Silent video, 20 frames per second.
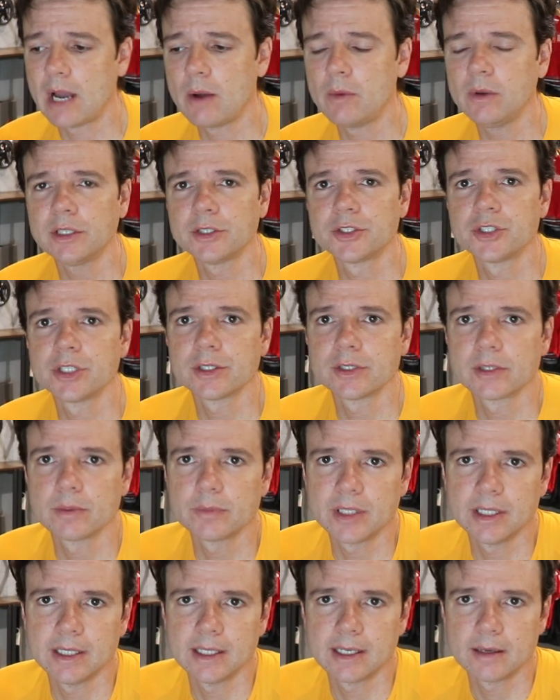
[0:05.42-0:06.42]
I want to share
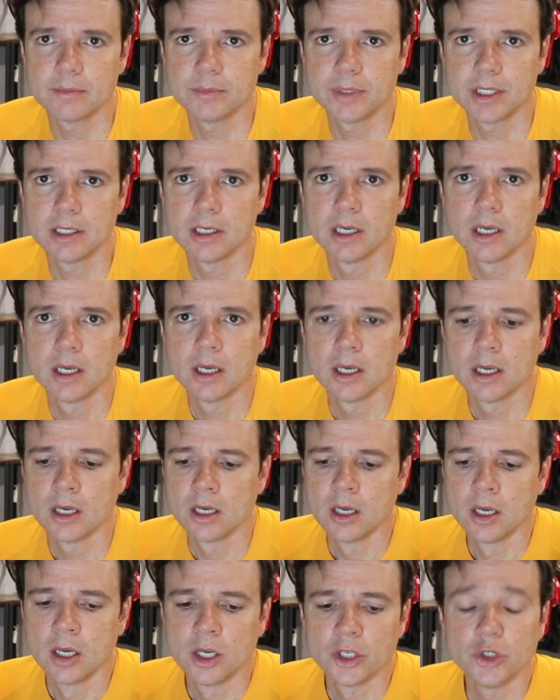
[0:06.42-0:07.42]
something that I've been
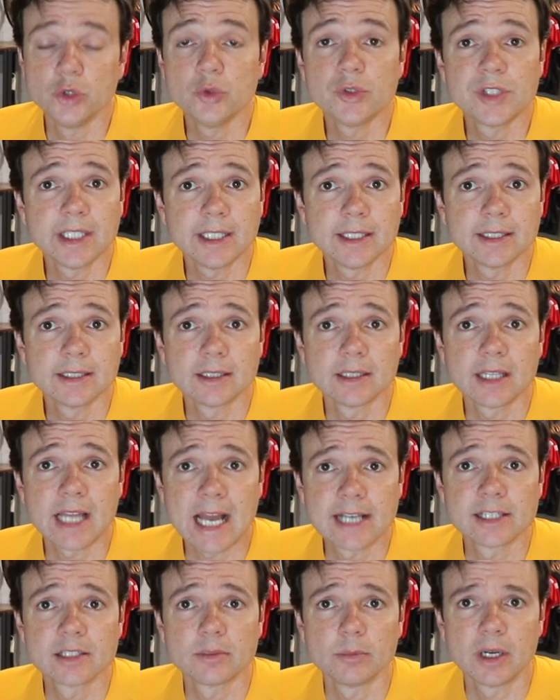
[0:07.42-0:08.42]
using in the
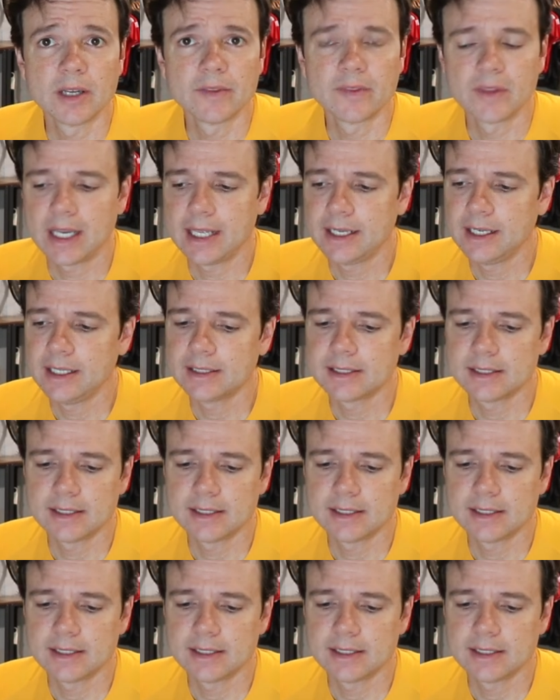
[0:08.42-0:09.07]
last month, and it,